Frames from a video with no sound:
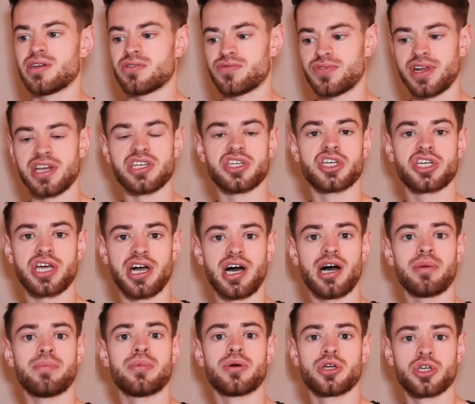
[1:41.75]
really
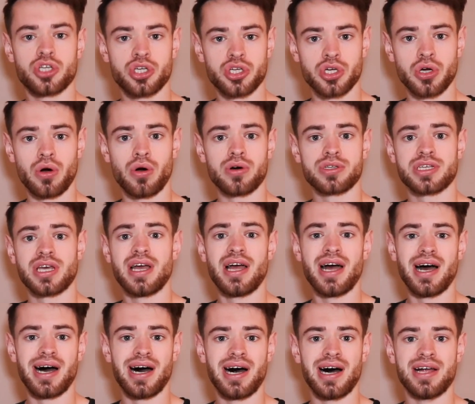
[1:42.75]
sharp, short
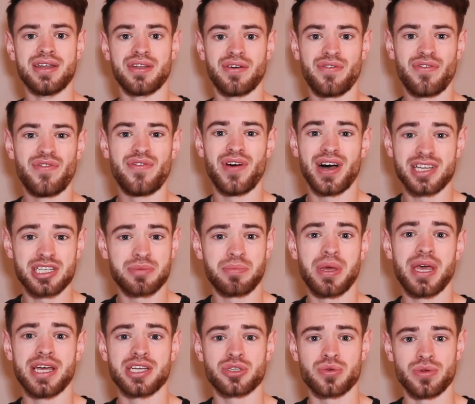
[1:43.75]
and
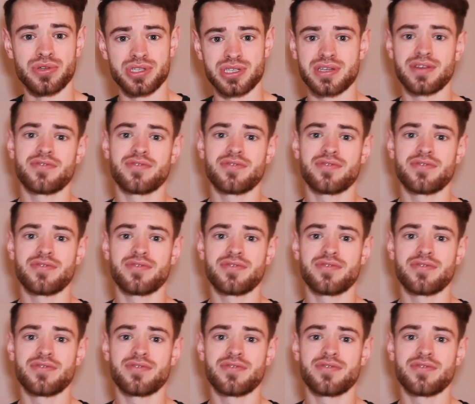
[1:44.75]
fast-paced ones.